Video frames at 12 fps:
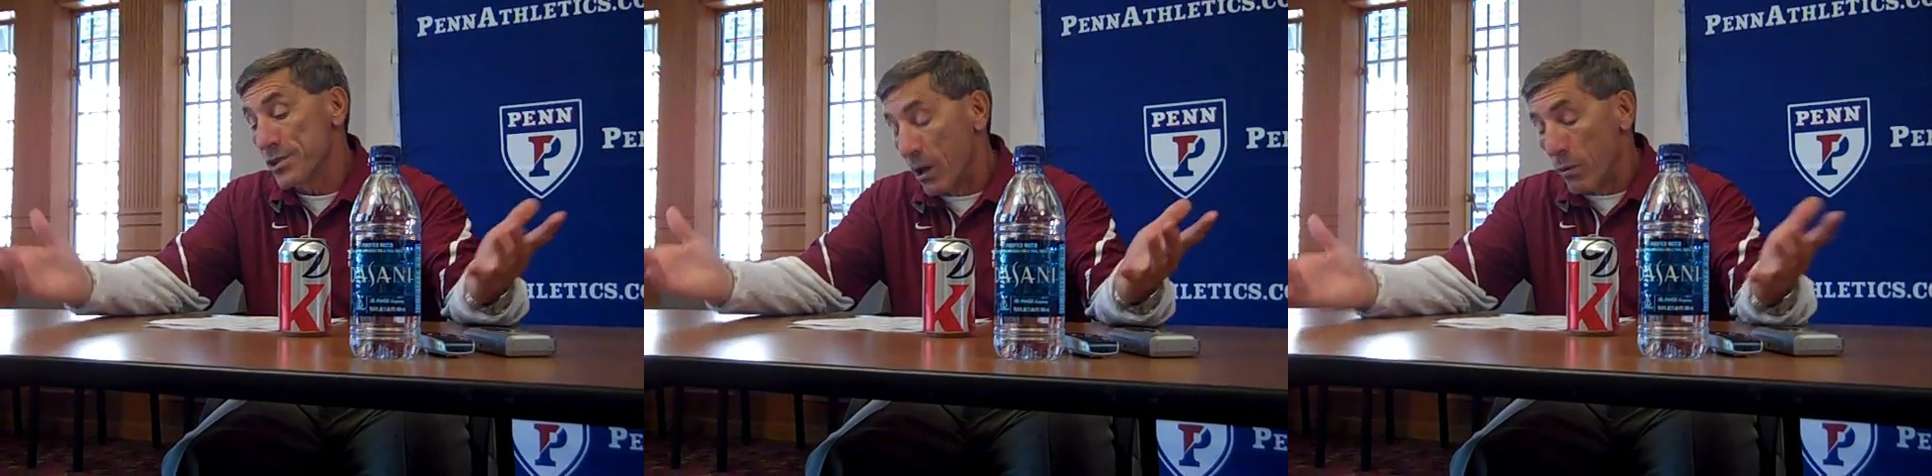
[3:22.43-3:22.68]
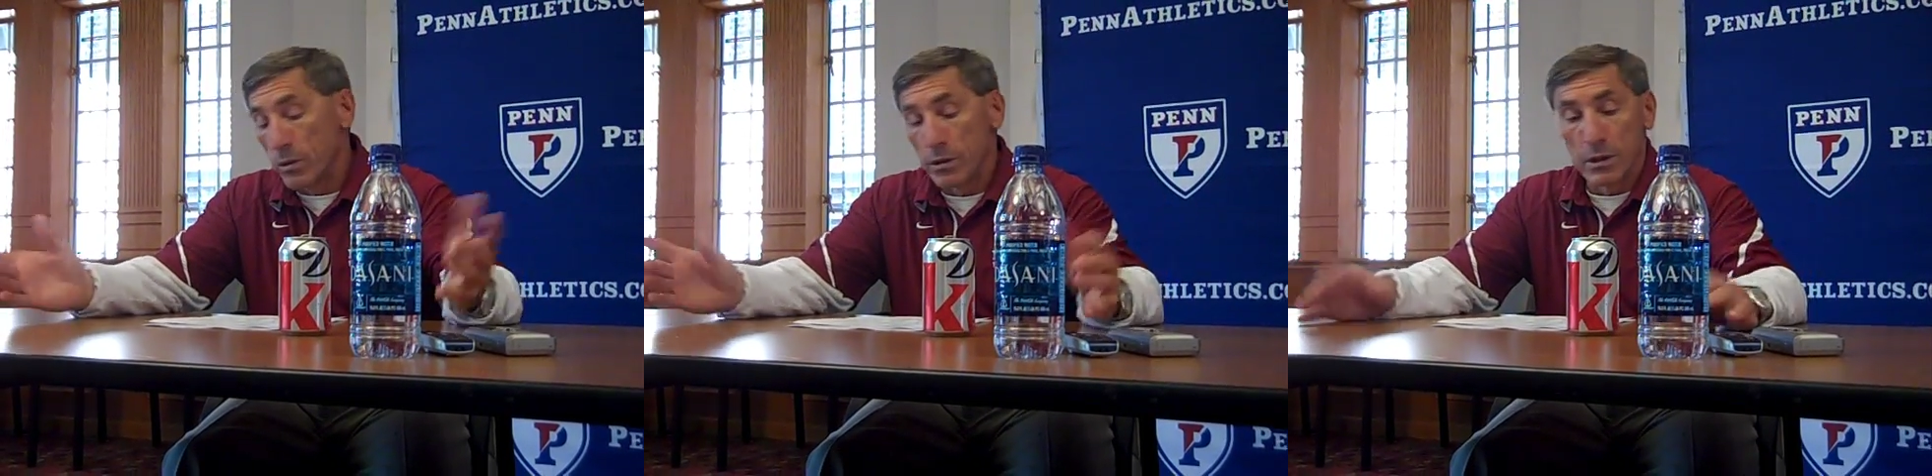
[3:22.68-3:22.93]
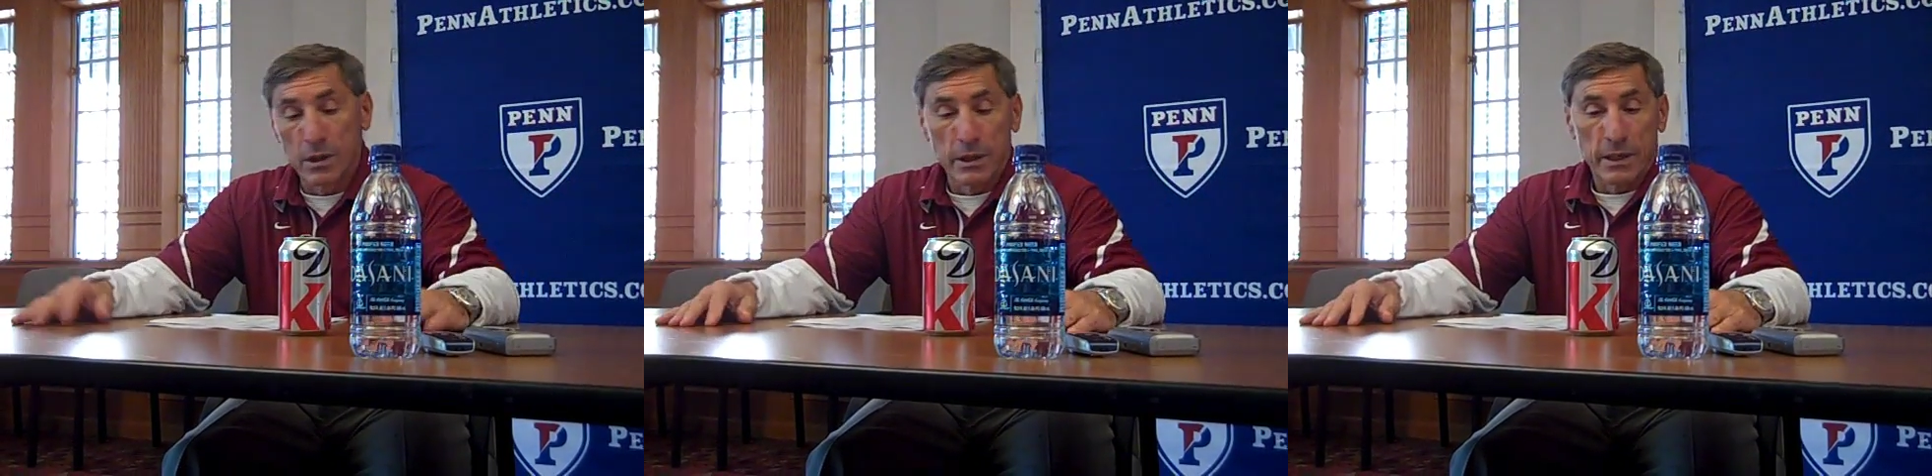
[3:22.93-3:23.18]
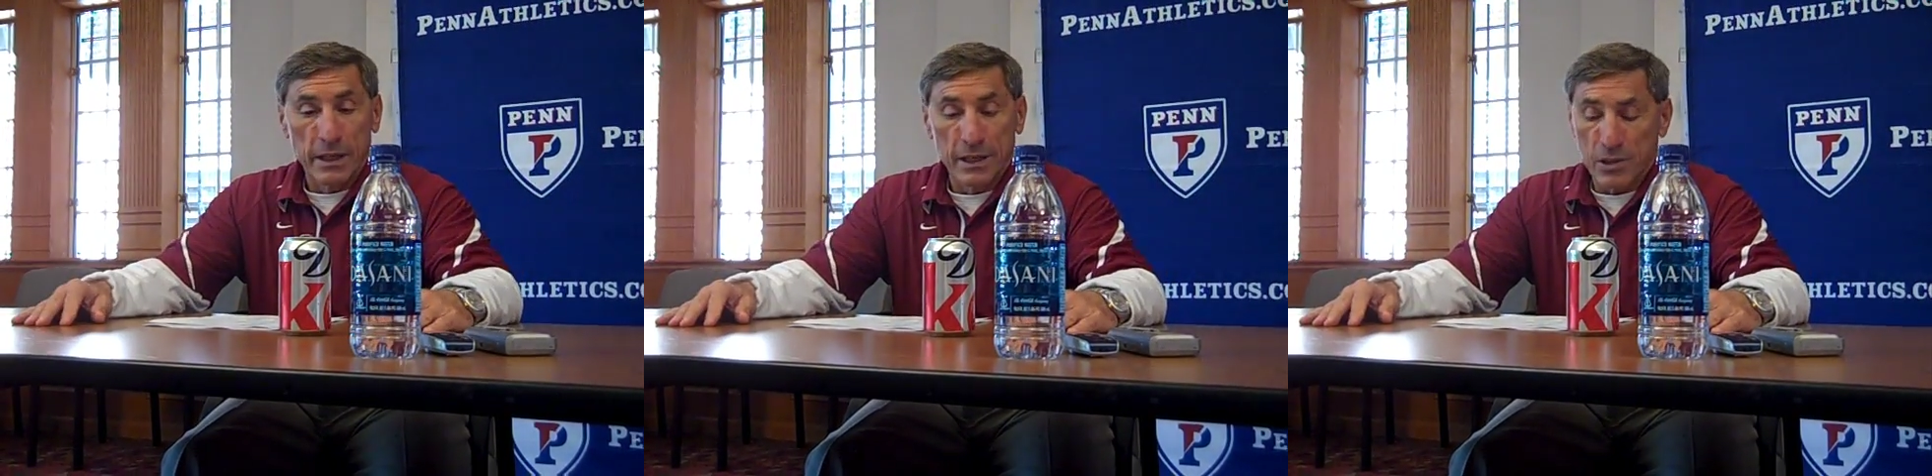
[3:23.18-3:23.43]
So
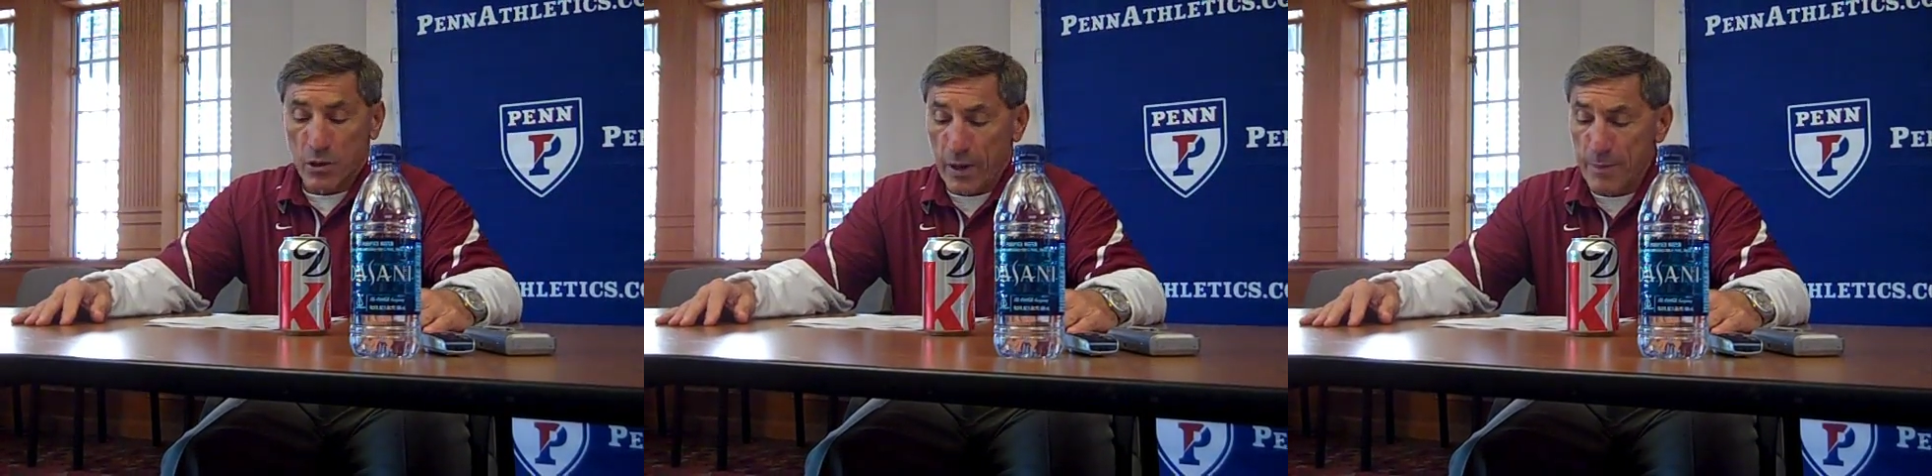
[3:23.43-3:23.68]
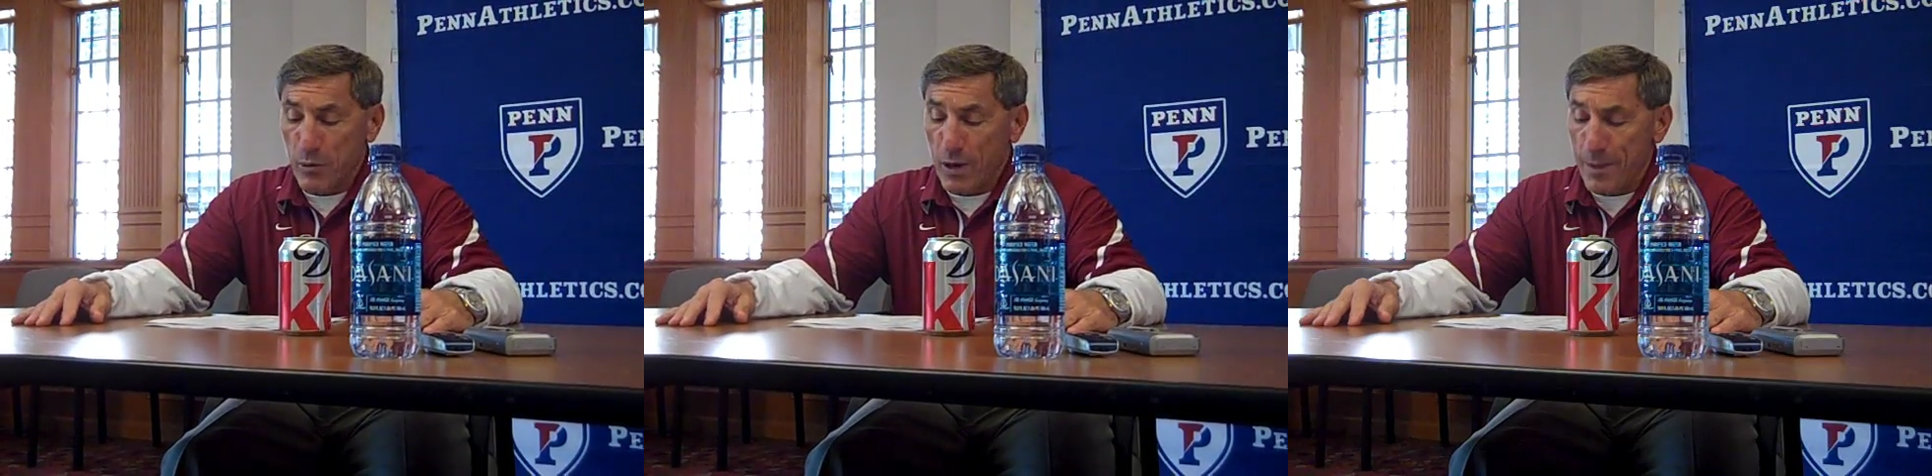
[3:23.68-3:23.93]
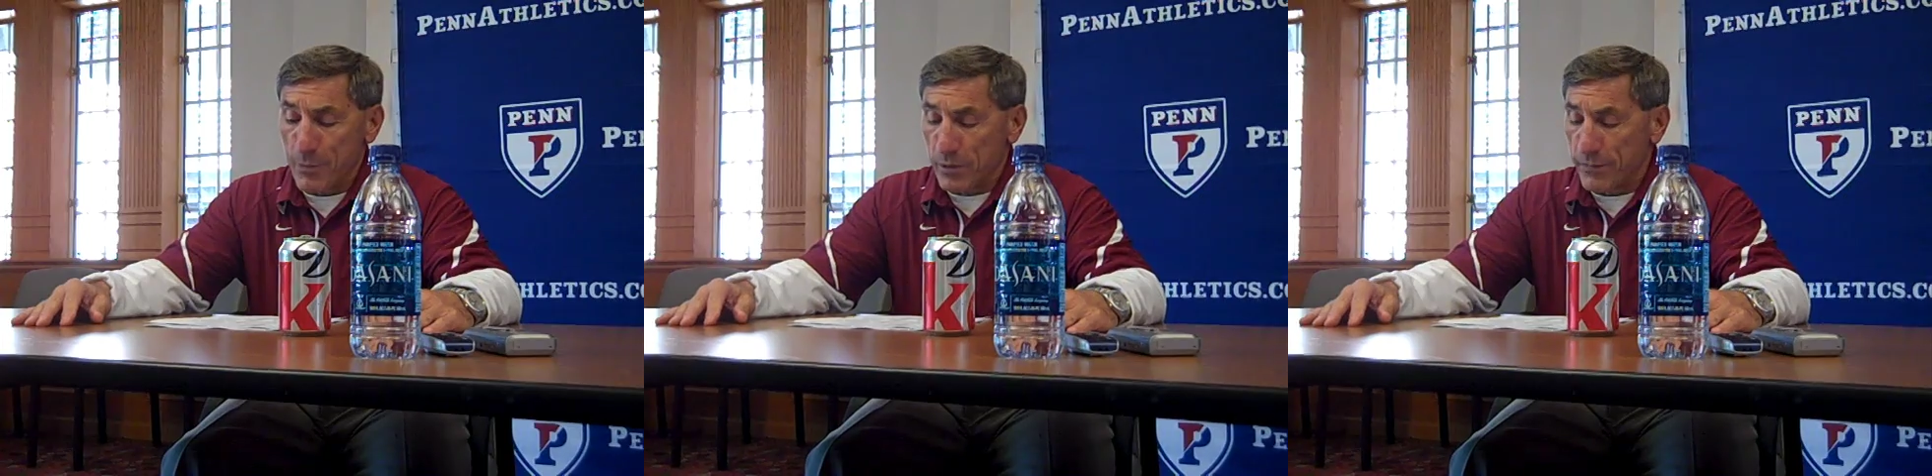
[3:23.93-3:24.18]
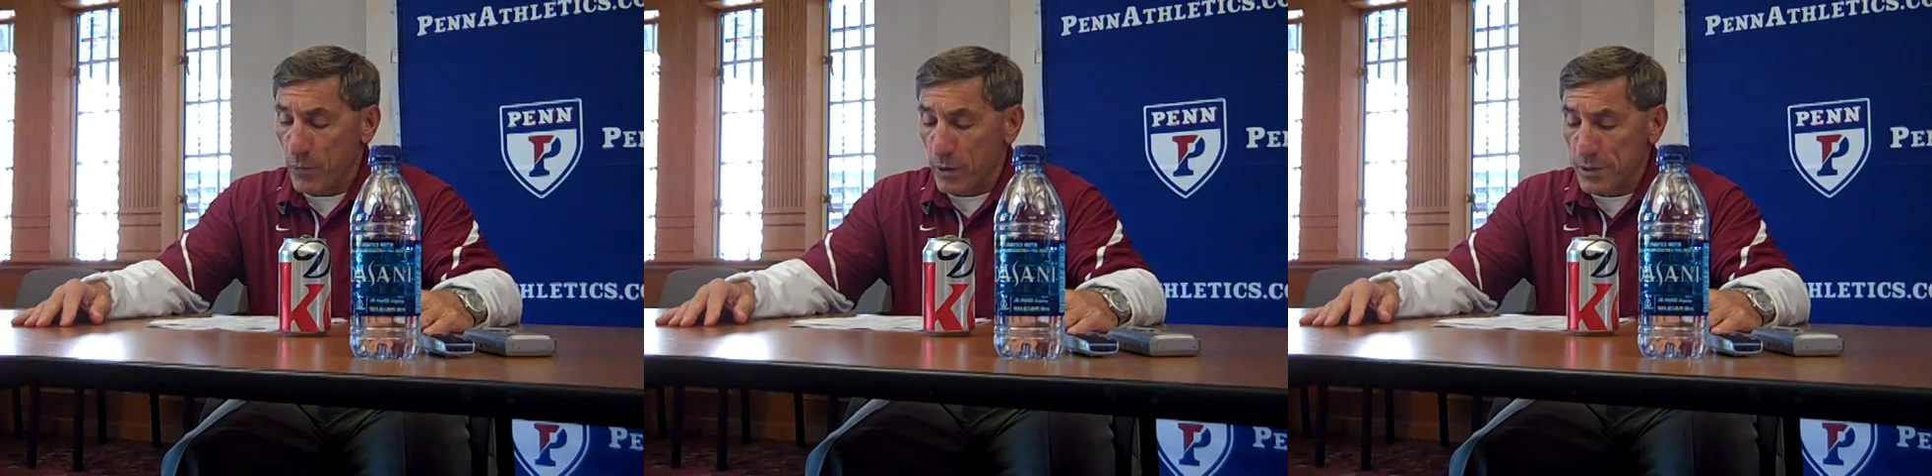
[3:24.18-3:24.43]
it's a great
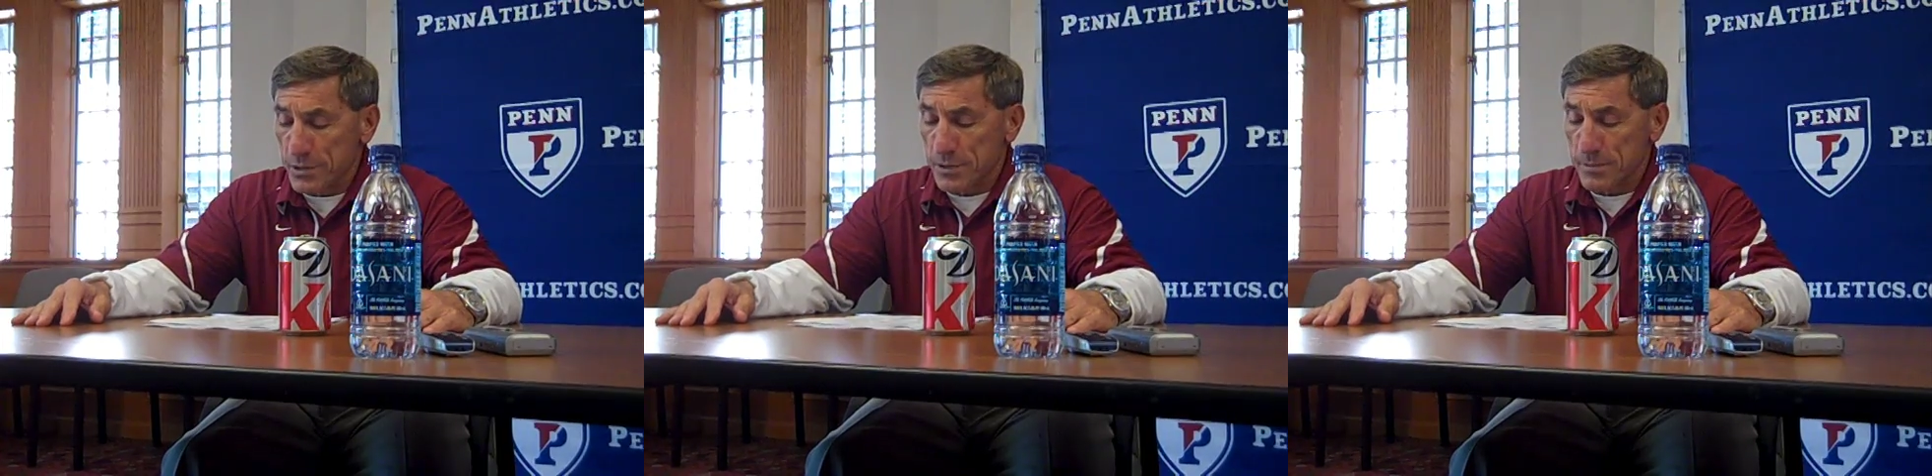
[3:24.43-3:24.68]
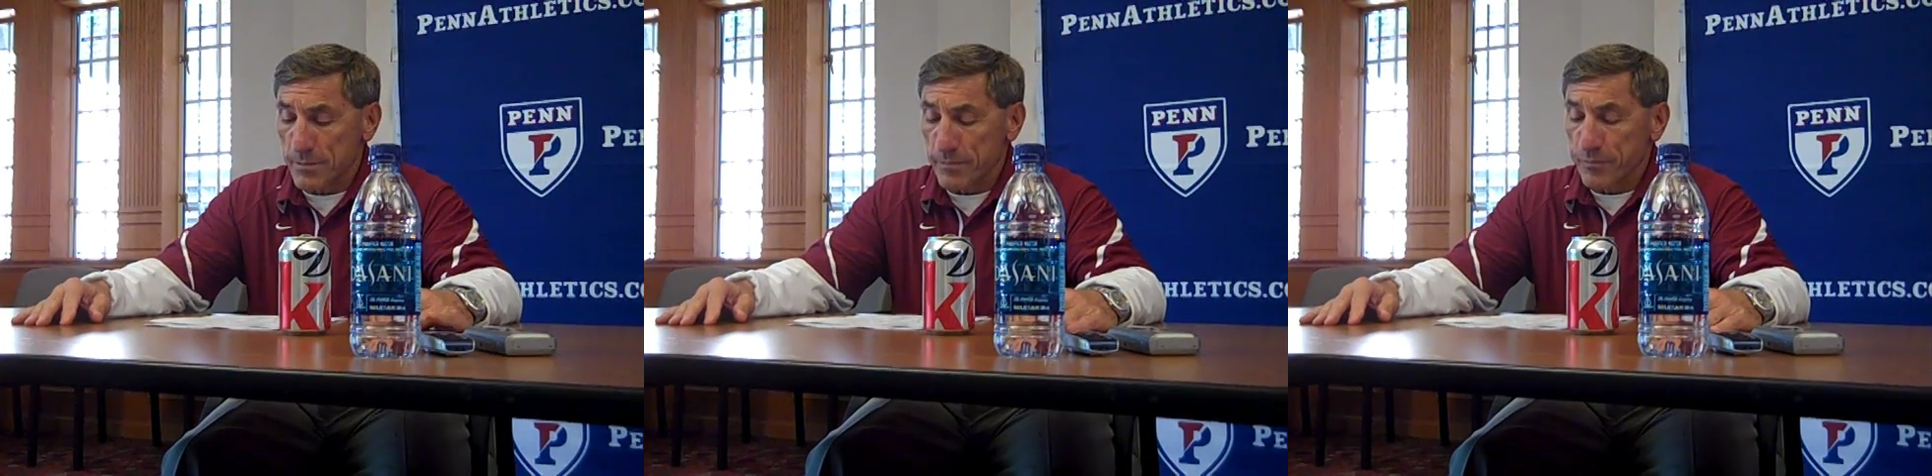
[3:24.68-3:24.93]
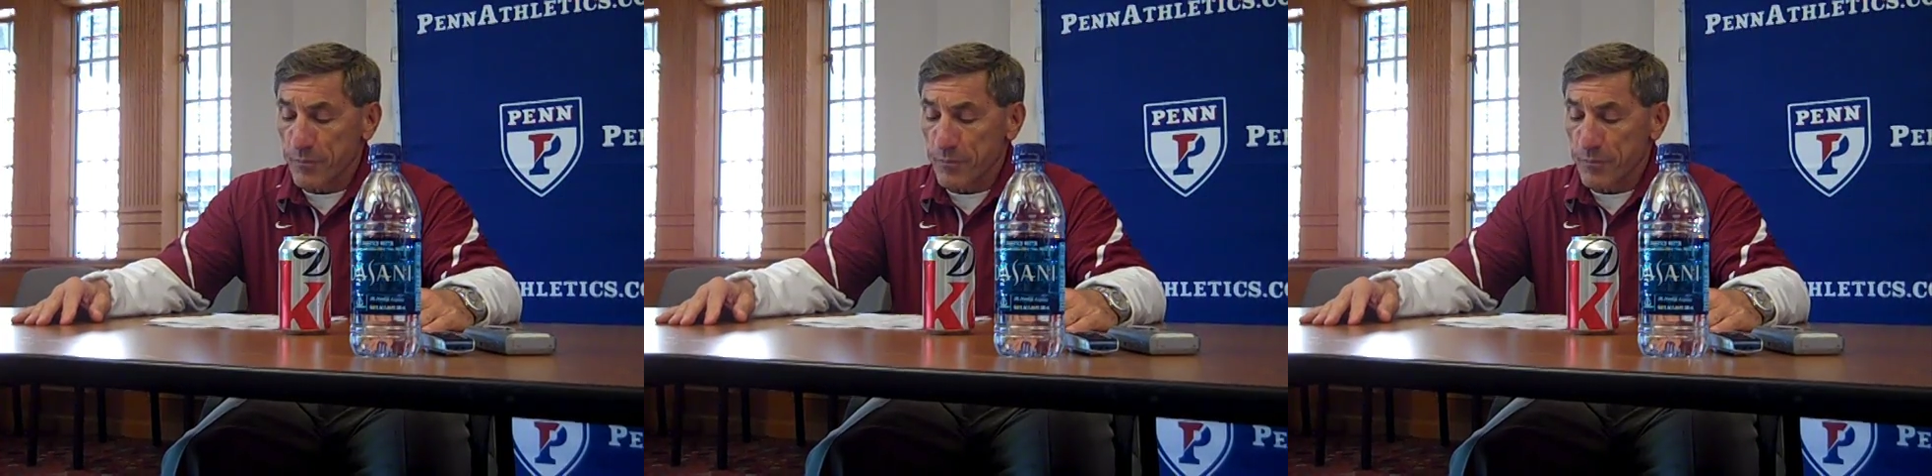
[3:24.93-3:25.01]
barometer for us,